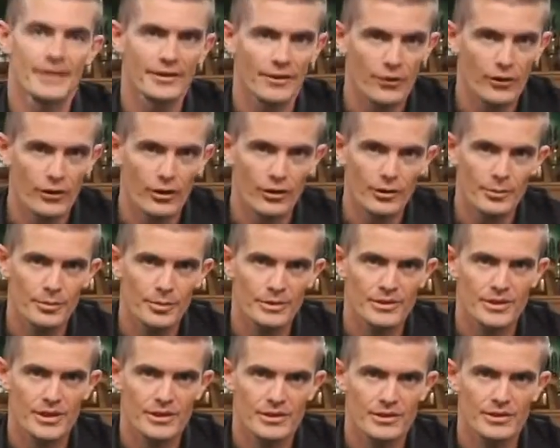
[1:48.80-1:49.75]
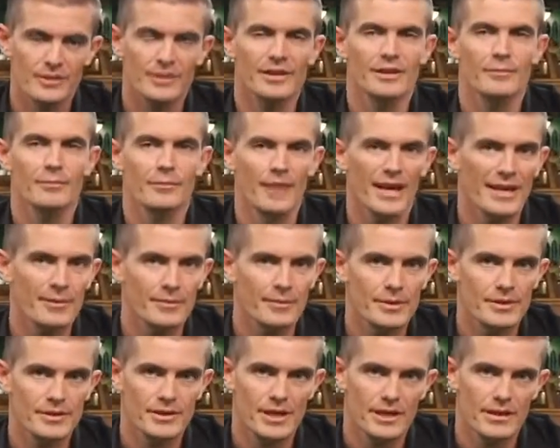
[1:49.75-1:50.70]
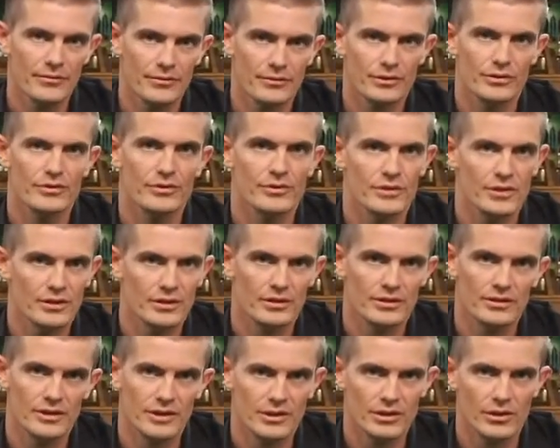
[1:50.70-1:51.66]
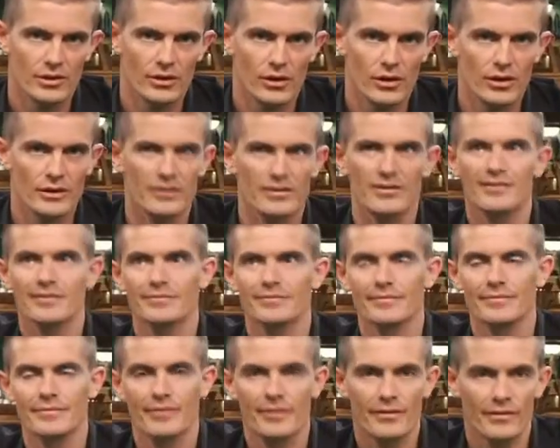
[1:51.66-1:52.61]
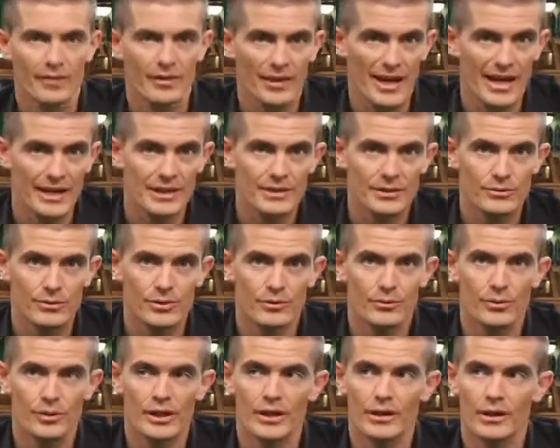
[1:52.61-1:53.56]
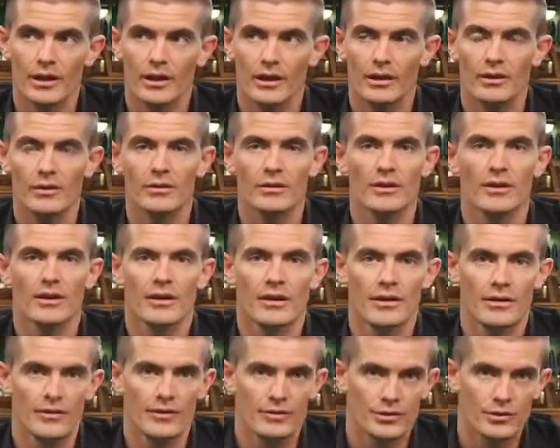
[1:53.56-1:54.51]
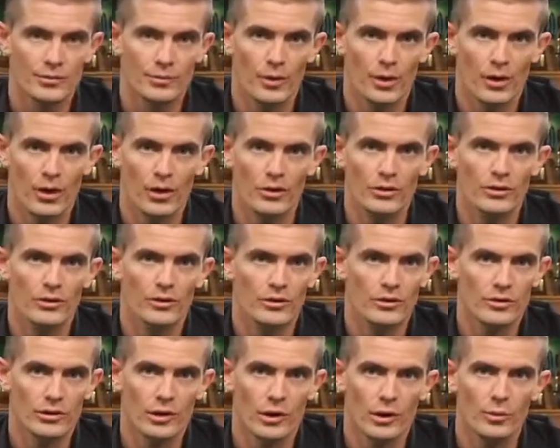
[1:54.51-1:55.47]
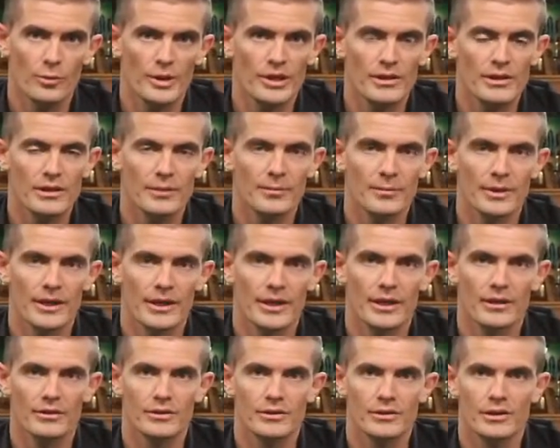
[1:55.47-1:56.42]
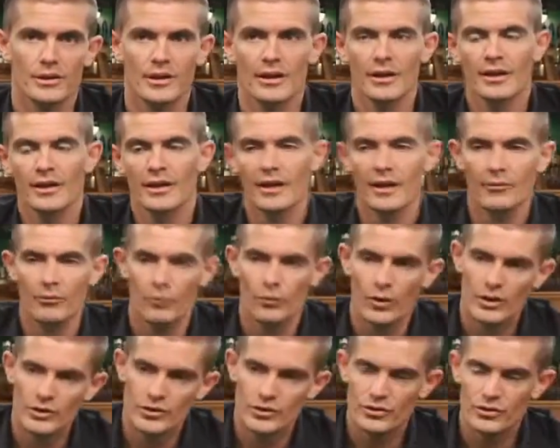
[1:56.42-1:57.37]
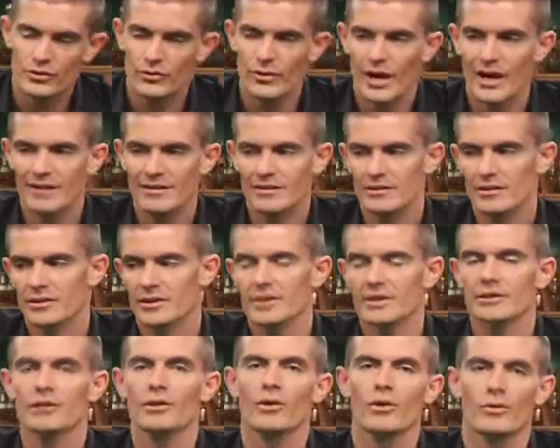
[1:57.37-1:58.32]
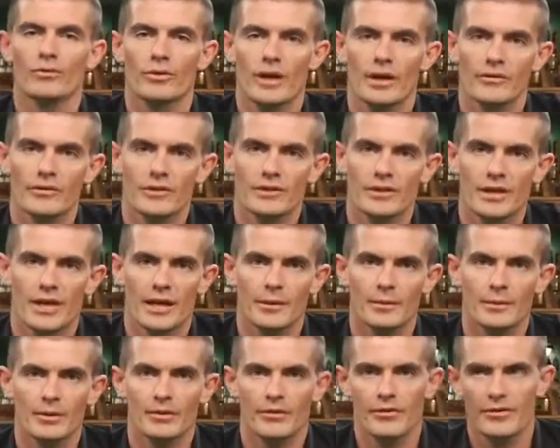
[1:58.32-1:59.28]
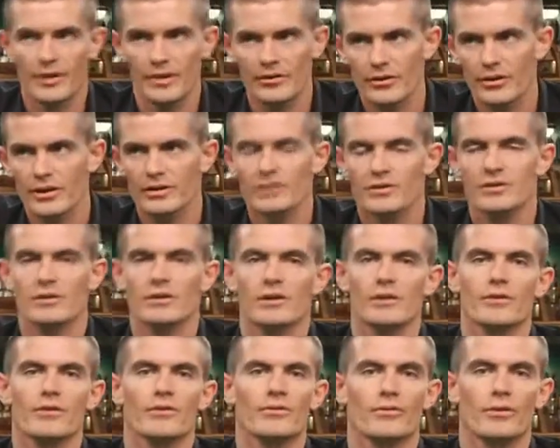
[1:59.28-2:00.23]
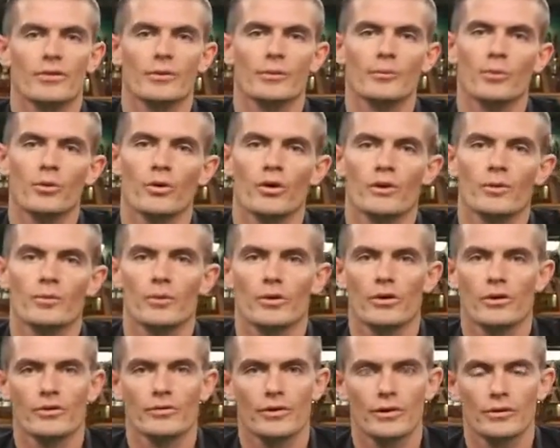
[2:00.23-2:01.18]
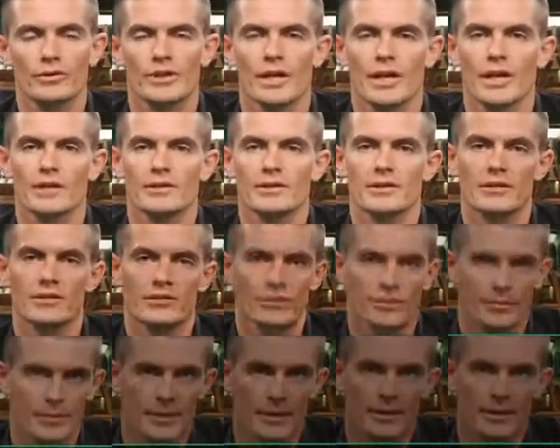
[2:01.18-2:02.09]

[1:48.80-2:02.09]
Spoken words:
In early position, it might be safer to discard the ace with the weak kicker, the small, low, medium pairs, and once you gradually go around the table, then you can start throwing more and more of those hands in your